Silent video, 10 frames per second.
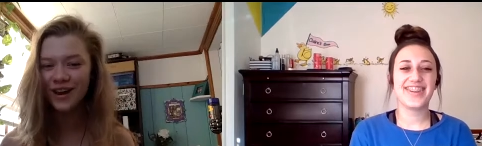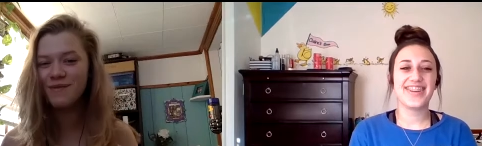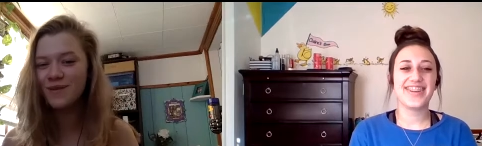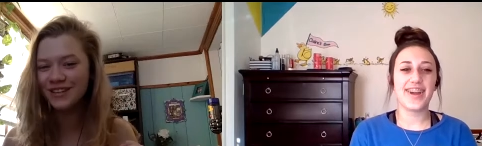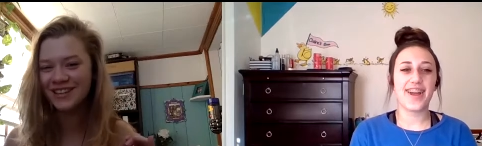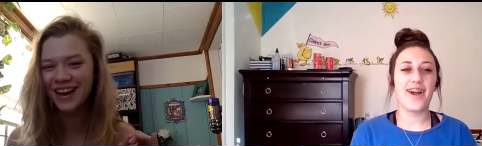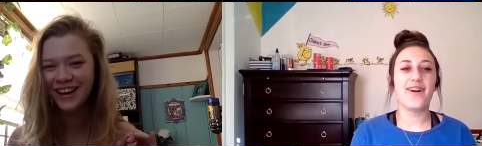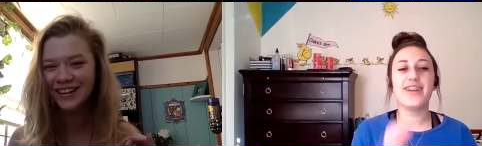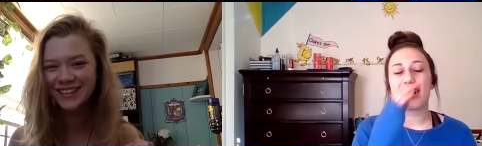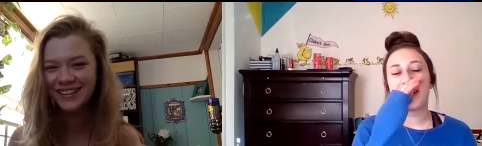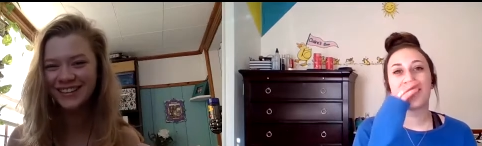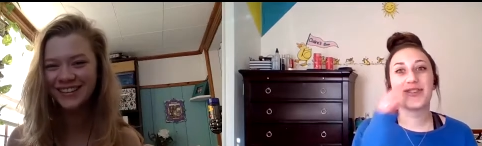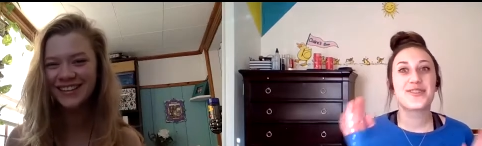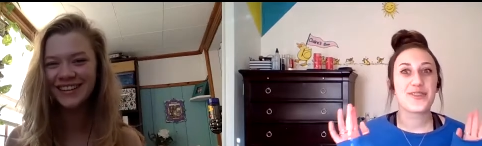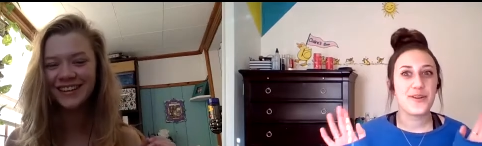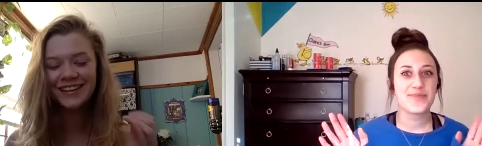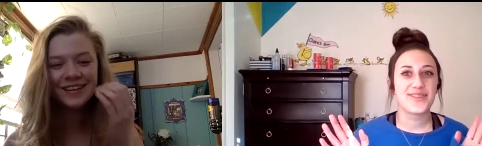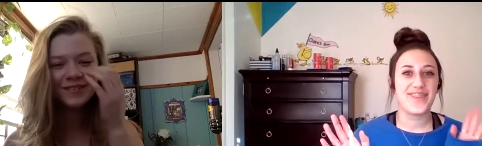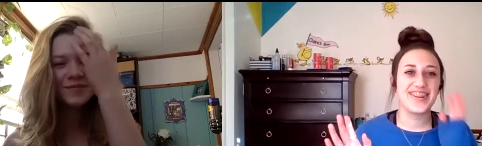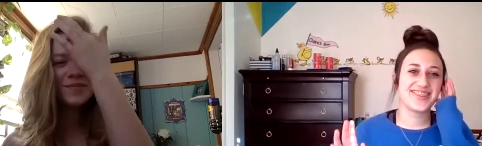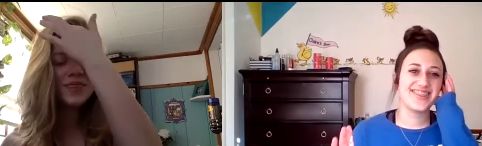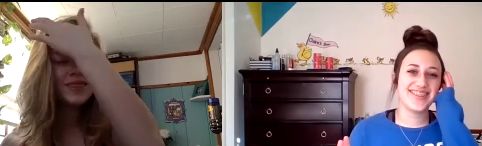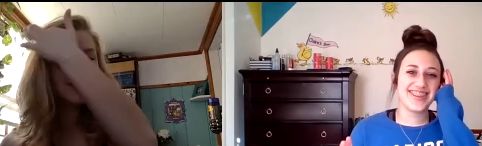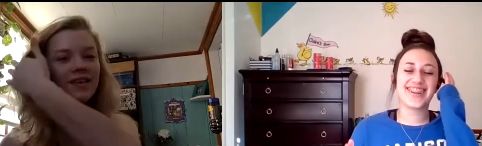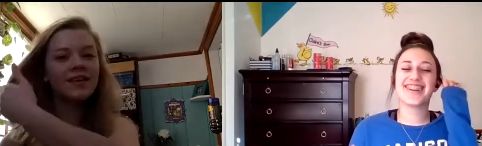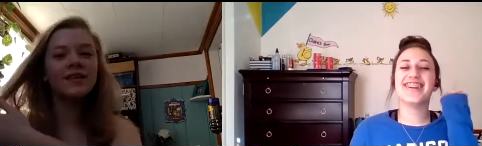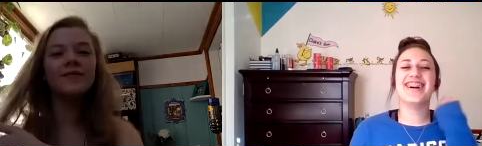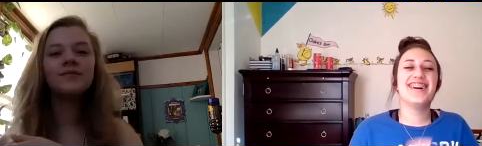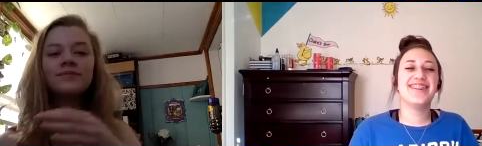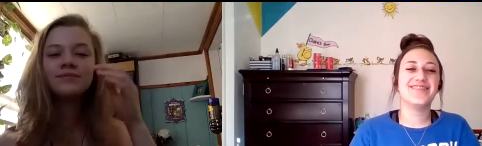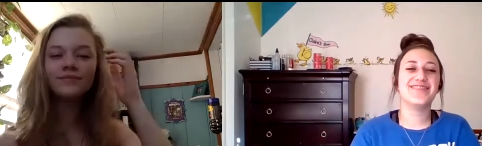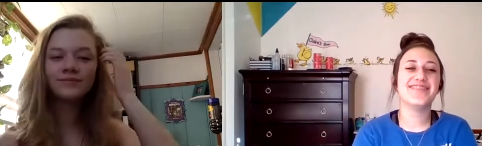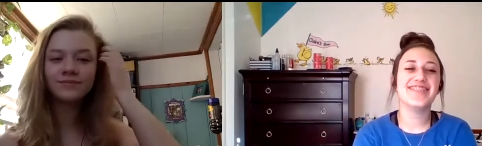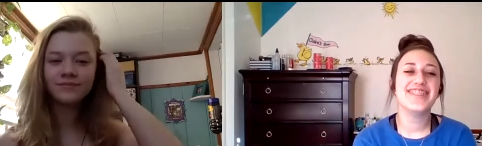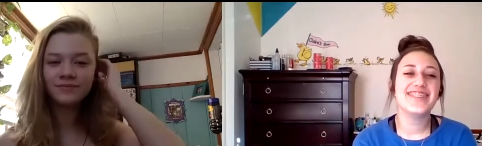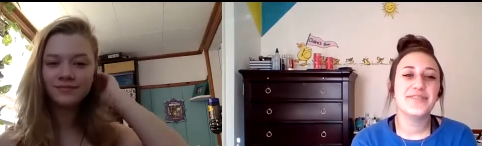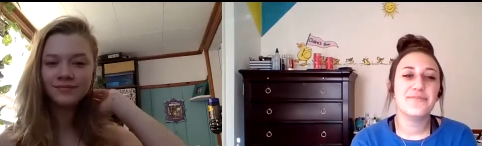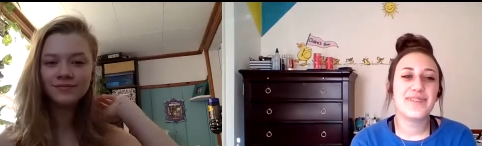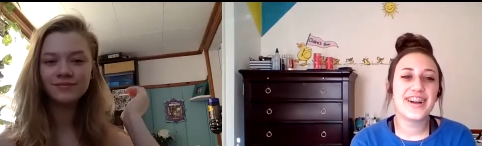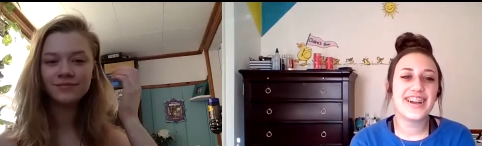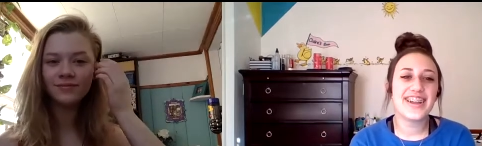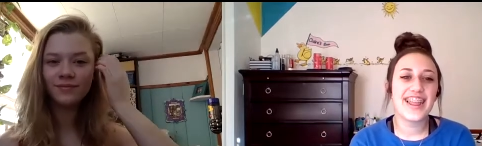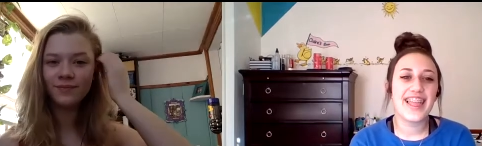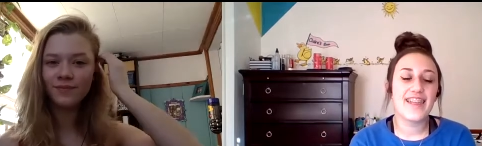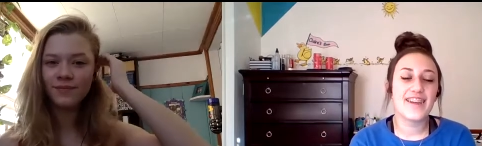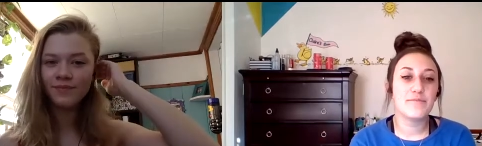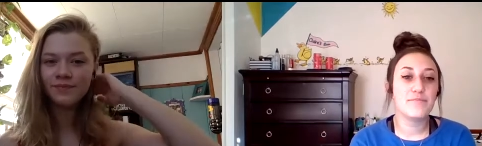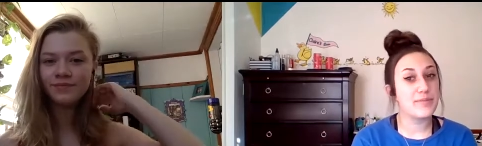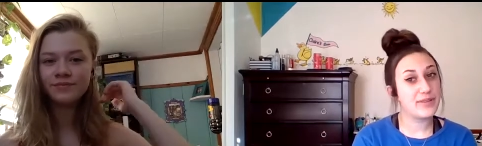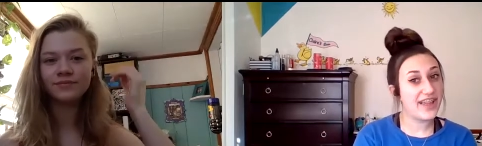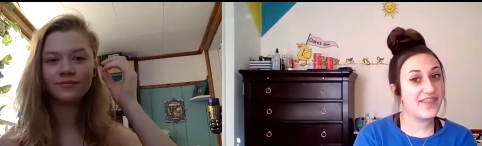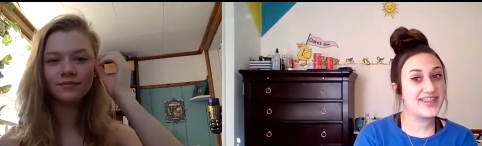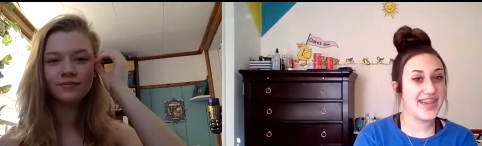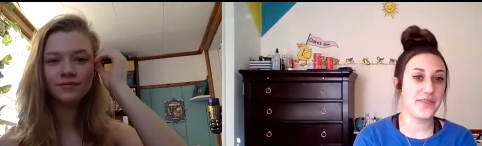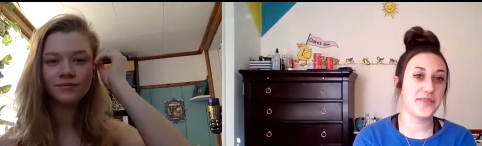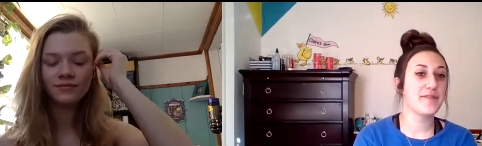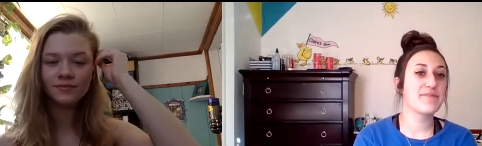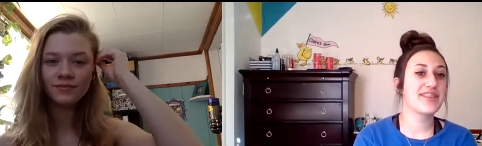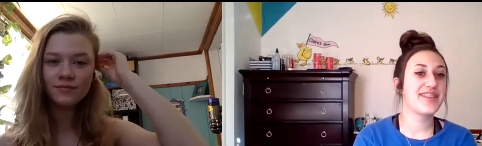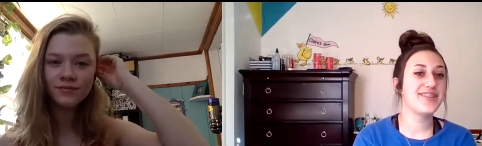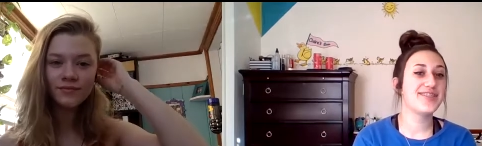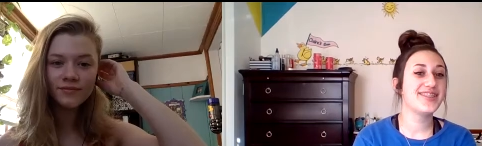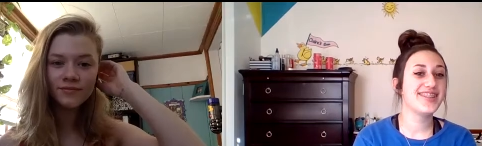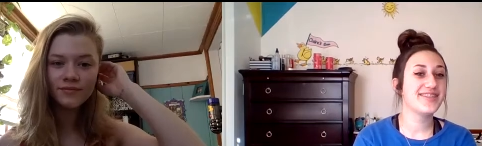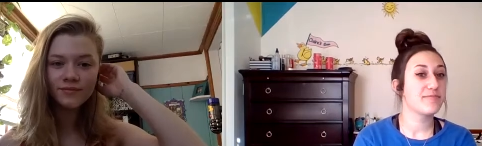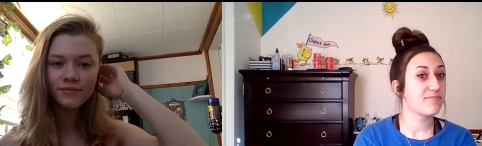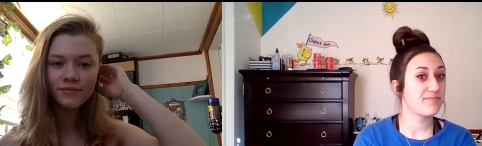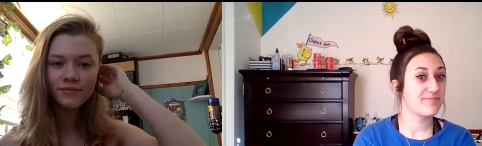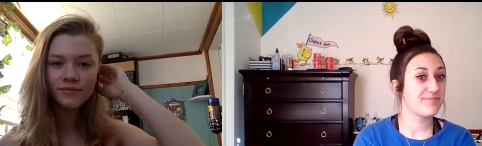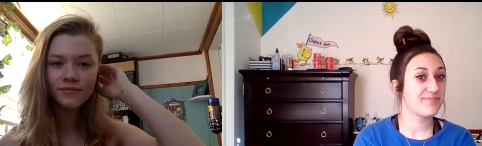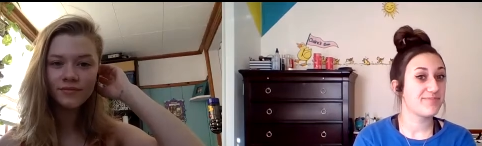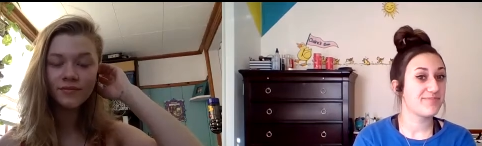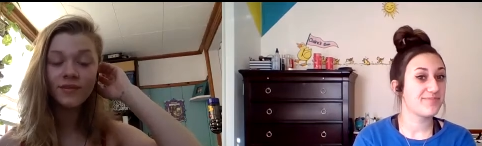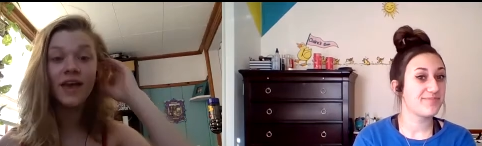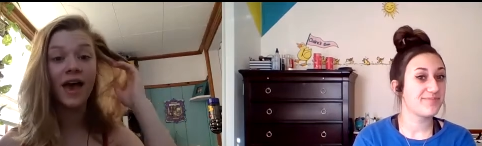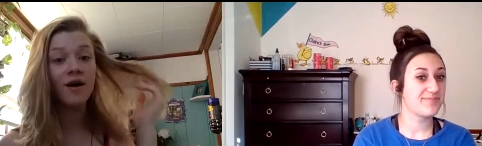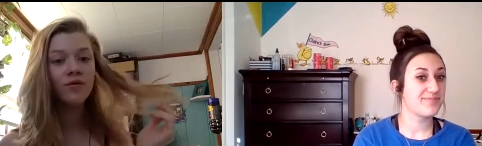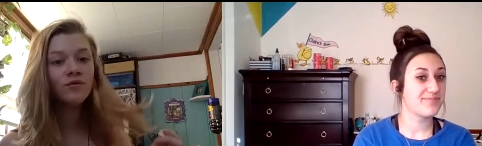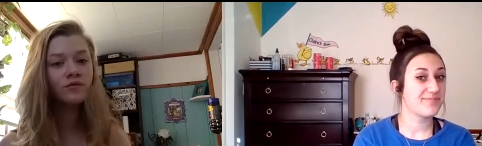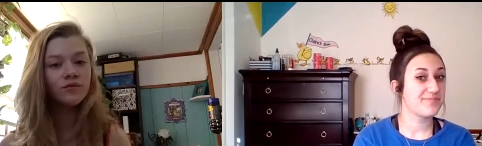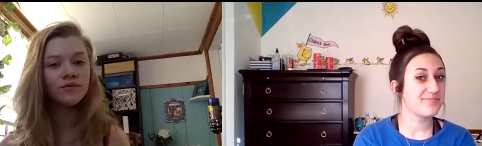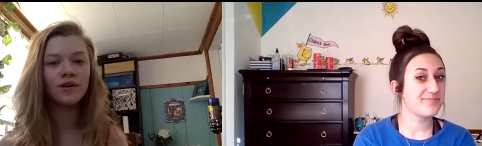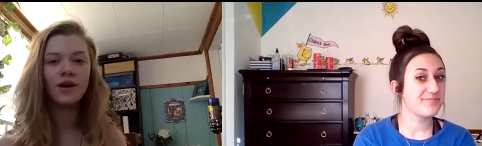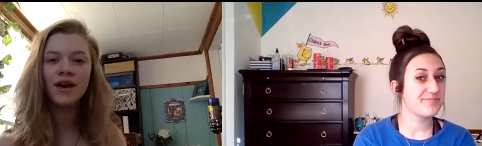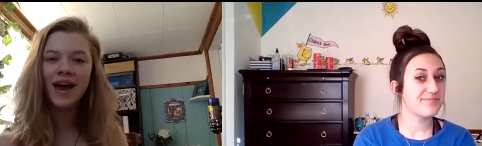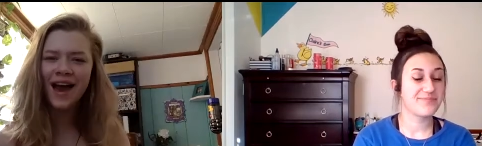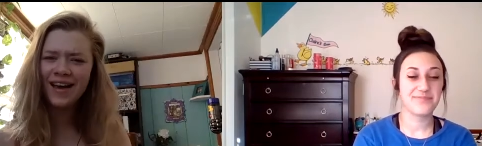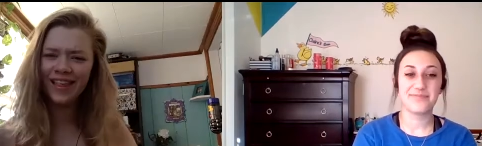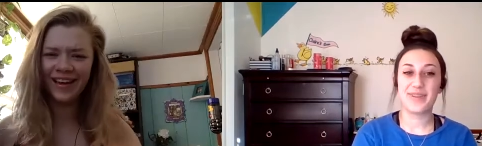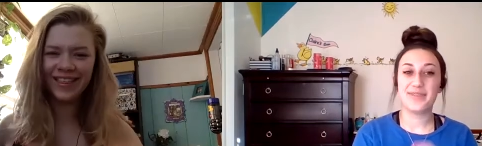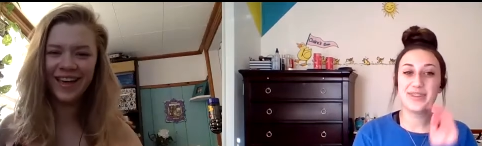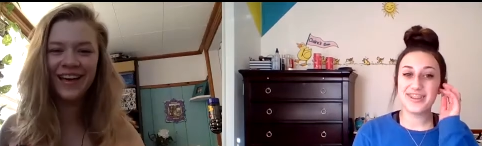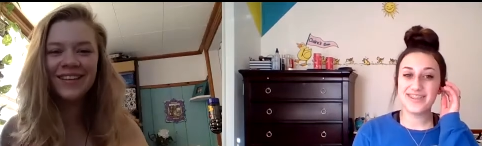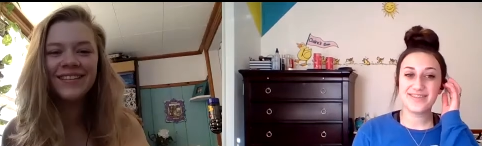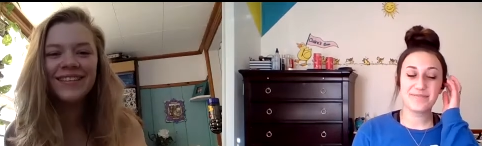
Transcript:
Speaker 1: episode. yeah, because so professional here. Um,
Speaker 2: but maybe on the tenth episode.
Speaker 1: Ooh, okay, I like that. Maybe,